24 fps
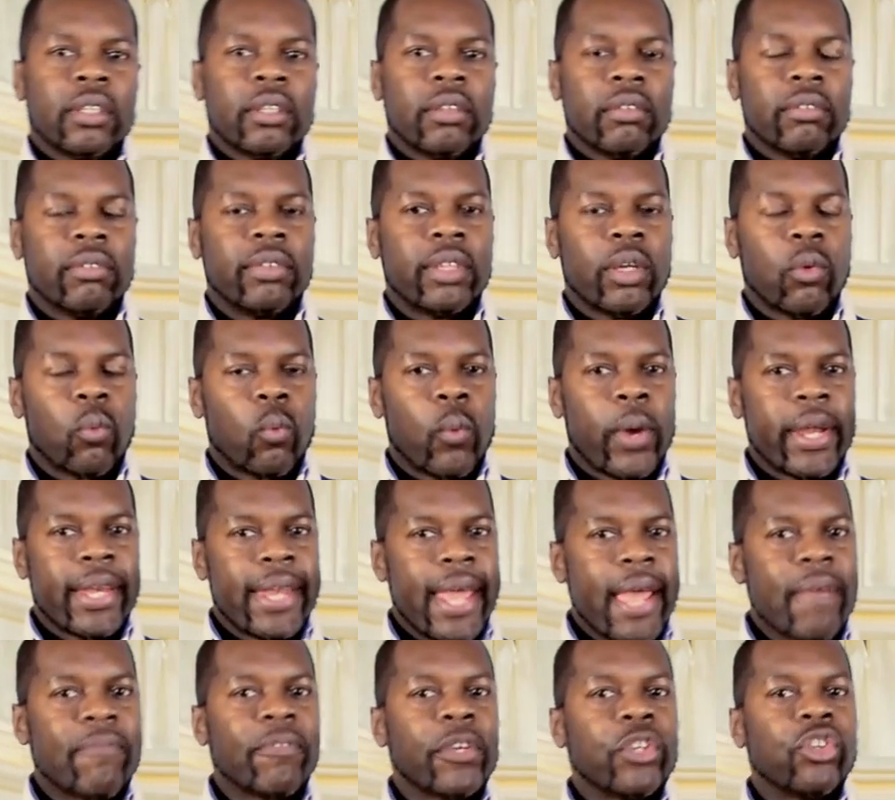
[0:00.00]
that
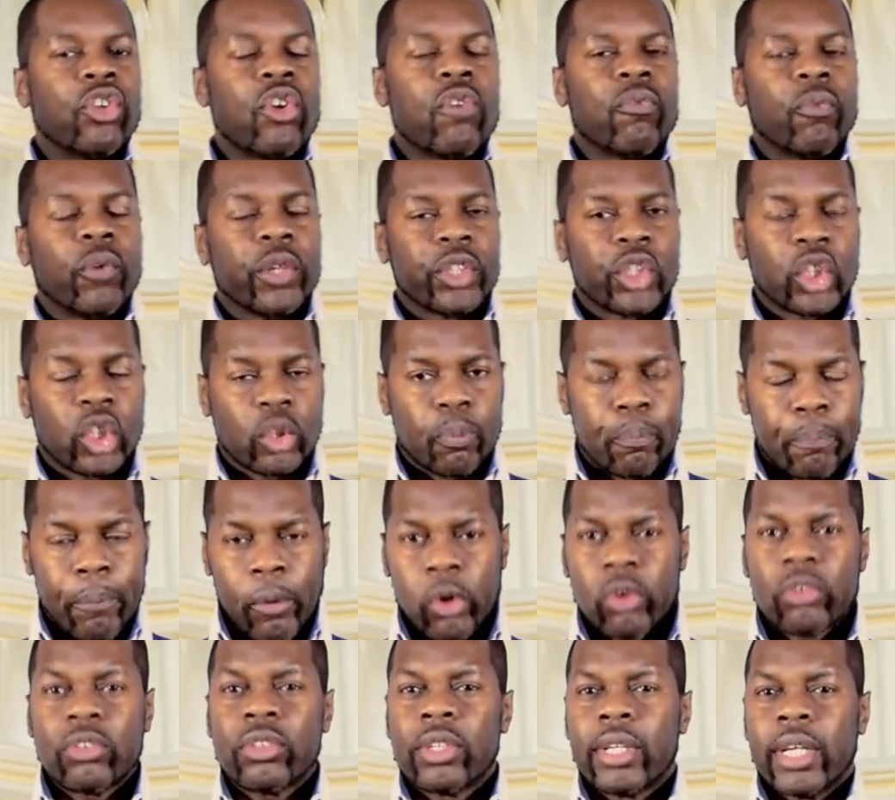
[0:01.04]
whenever you've
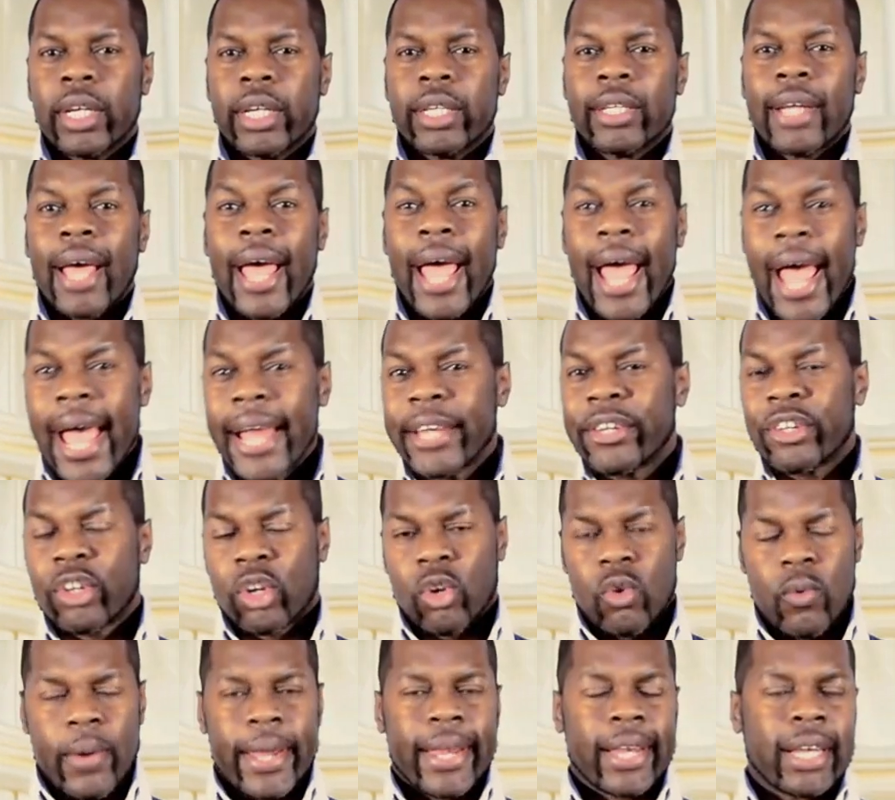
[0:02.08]
responded
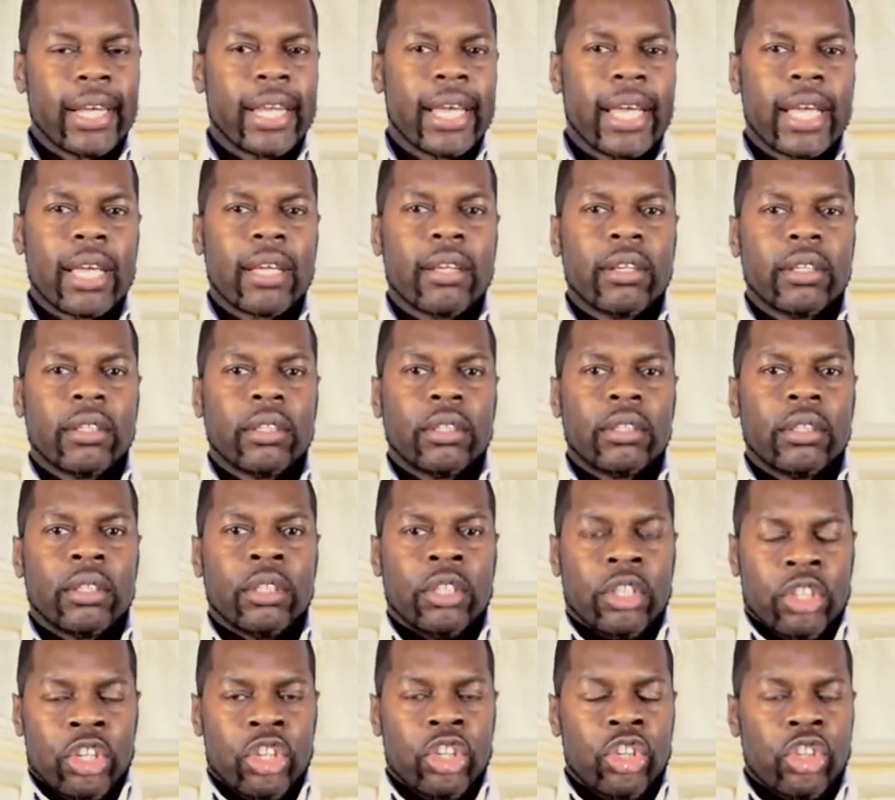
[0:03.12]
adequately,
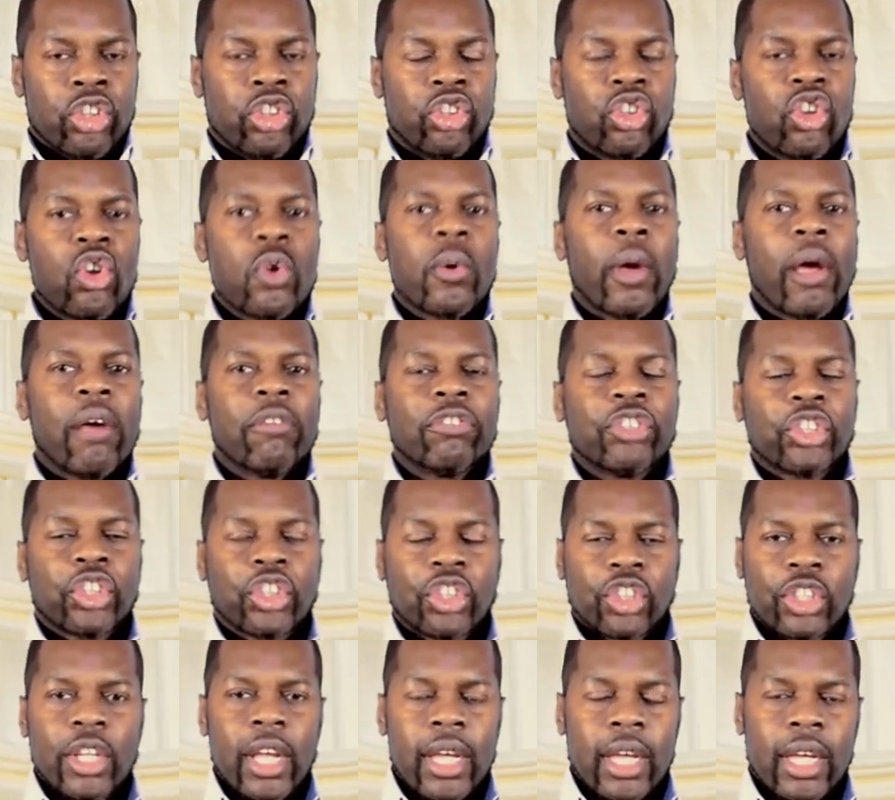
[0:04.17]
you have
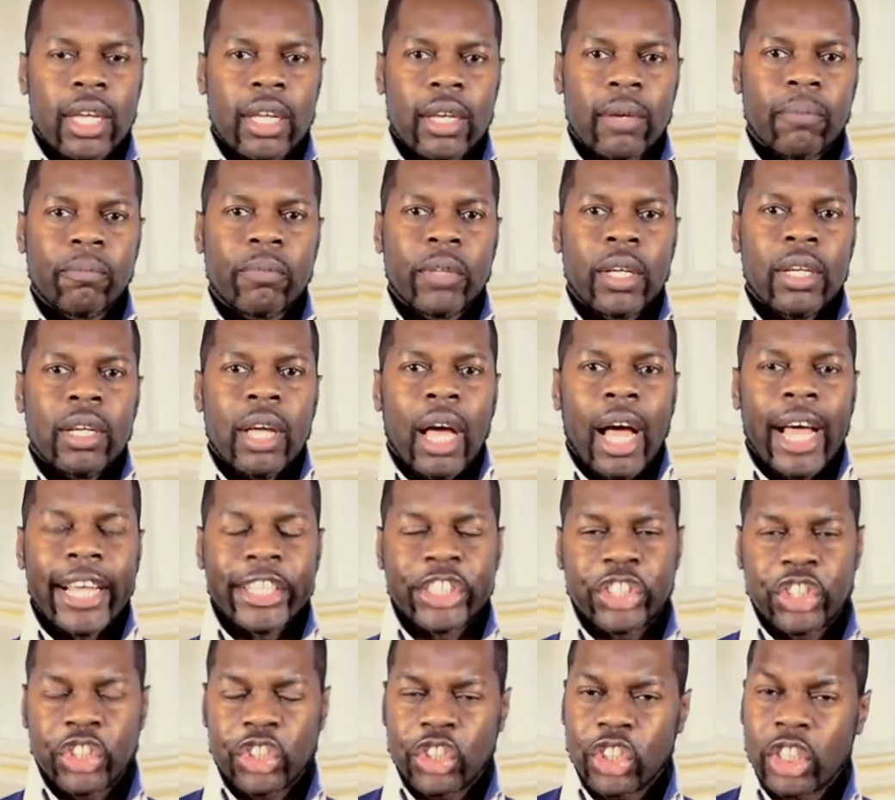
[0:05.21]
seen a
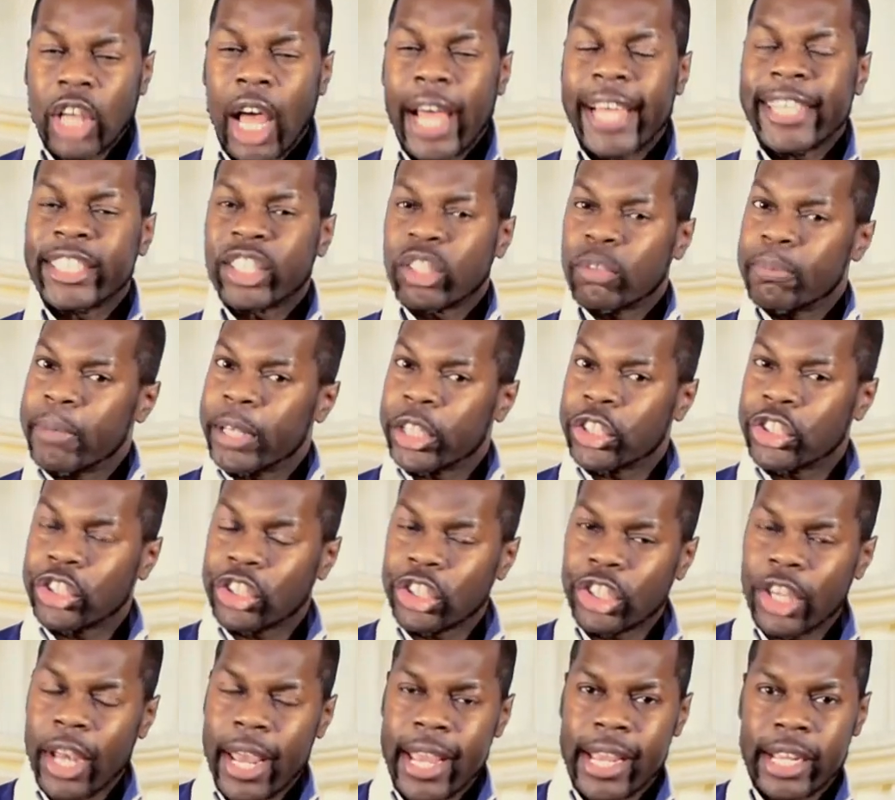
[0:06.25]
seismic
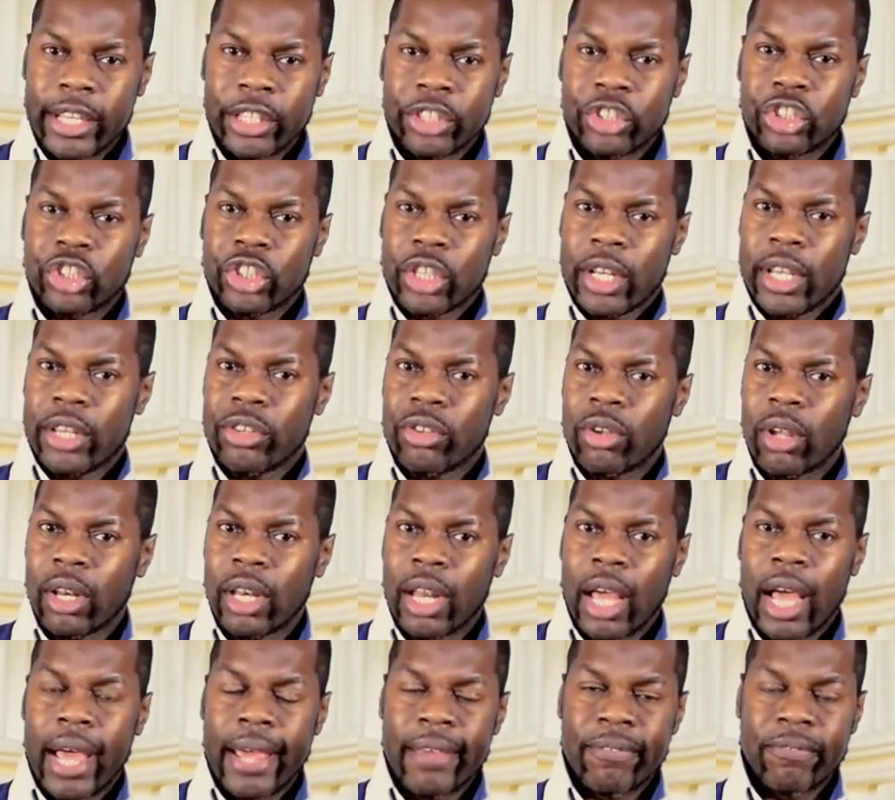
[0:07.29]
change in your
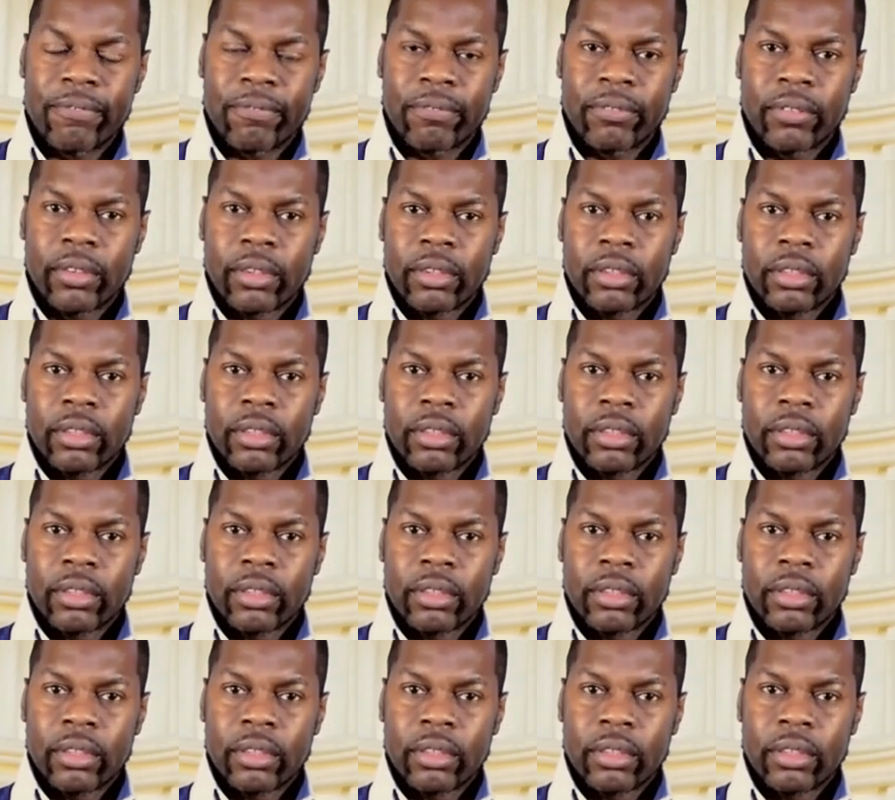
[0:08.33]
life.